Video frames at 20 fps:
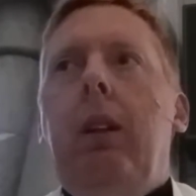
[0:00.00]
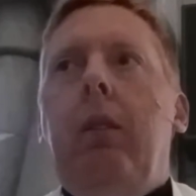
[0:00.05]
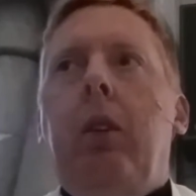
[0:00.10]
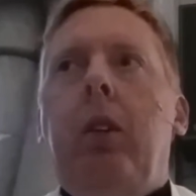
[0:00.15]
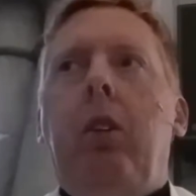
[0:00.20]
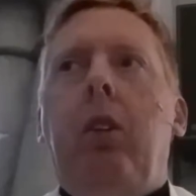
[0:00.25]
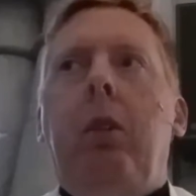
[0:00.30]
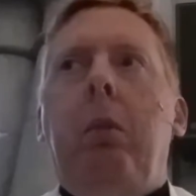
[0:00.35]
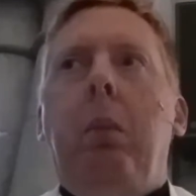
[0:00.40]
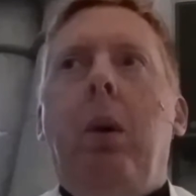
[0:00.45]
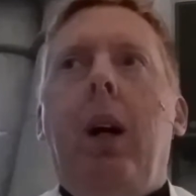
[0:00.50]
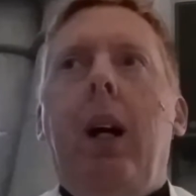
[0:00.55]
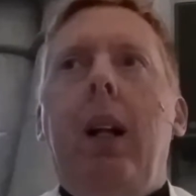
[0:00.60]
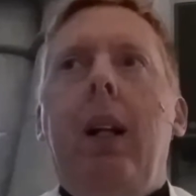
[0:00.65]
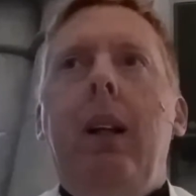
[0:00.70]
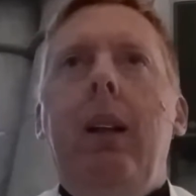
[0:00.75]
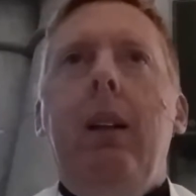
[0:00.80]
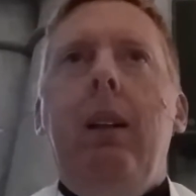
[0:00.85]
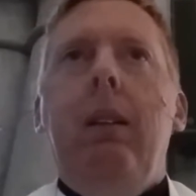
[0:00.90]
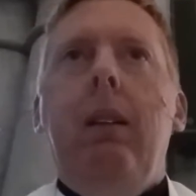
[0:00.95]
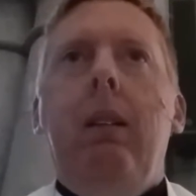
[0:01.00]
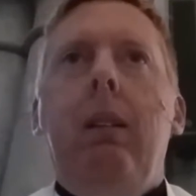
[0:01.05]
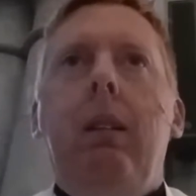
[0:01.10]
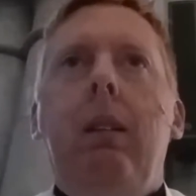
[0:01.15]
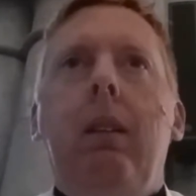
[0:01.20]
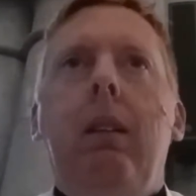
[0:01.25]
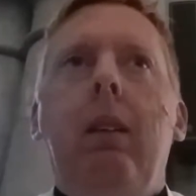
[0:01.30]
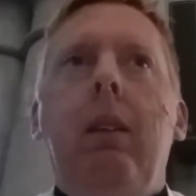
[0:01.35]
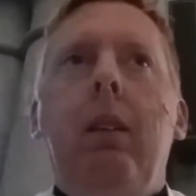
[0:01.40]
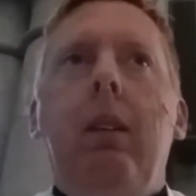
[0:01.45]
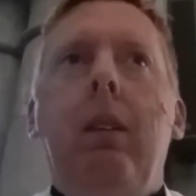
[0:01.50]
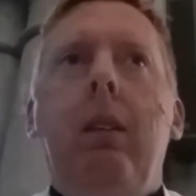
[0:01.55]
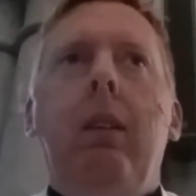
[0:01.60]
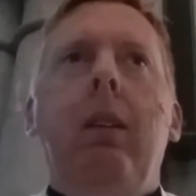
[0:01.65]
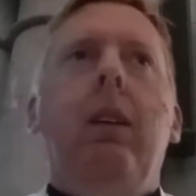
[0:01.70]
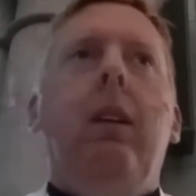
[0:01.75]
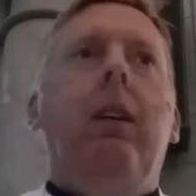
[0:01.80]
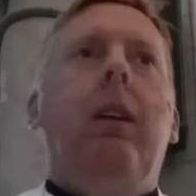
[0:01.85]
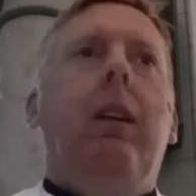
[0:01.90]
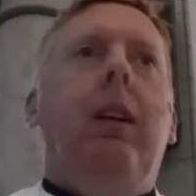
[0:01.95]
Everyone smiling?
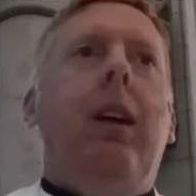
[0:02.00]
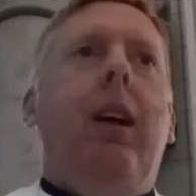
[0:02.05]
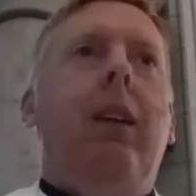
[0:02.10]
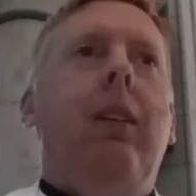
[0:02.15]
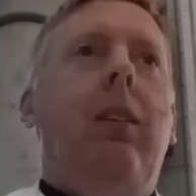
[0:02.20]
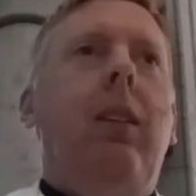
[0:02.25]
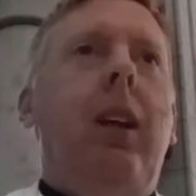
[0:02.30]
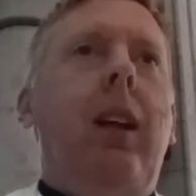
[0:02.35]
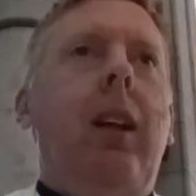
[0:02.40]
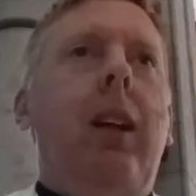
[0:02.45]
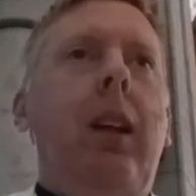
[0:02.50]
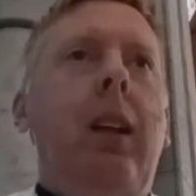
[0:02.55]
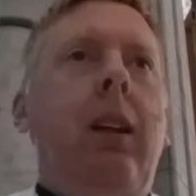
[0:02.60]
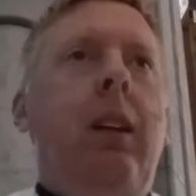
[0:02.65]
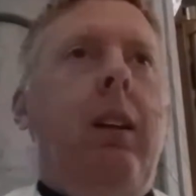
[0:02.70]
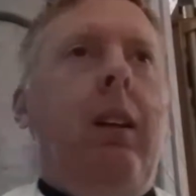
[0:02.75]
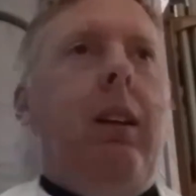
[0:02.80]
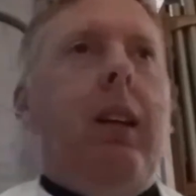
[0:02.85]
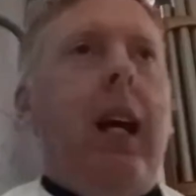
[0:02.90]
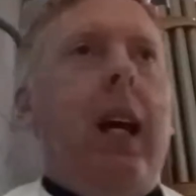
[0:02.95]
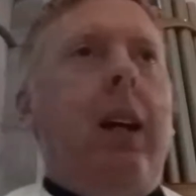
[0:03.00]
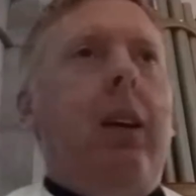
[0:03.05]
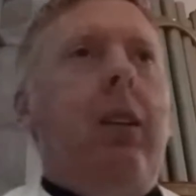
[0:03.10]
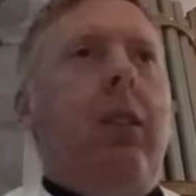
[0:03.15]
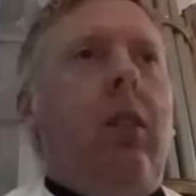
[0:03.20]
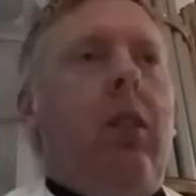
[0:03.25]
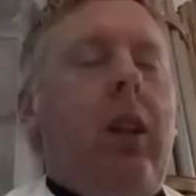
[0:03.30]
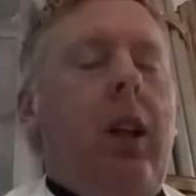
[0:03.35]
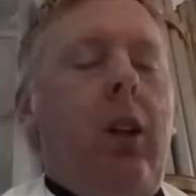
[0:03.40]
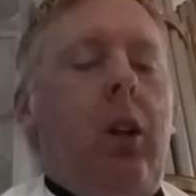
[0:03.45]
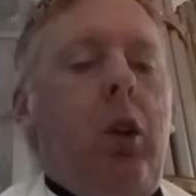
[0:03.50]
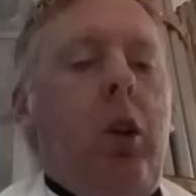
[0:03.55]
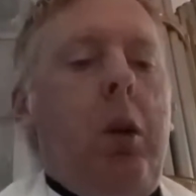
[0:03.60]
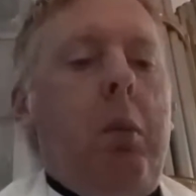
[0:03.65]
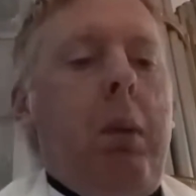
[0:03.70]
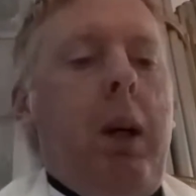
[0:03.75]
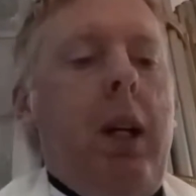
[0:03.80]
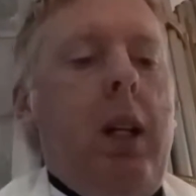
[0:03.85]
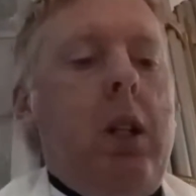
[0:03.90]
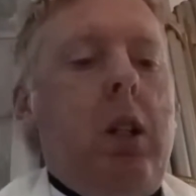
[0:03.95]
Can't see any daggers there too
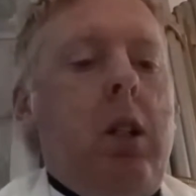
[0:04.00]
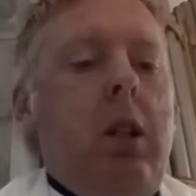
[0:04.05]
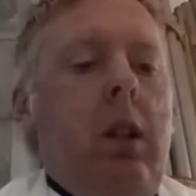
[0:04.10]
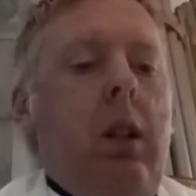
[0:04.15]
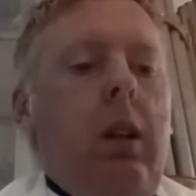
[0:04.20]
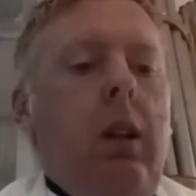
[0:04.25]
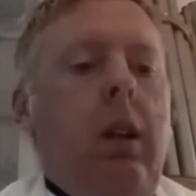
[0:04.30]
much.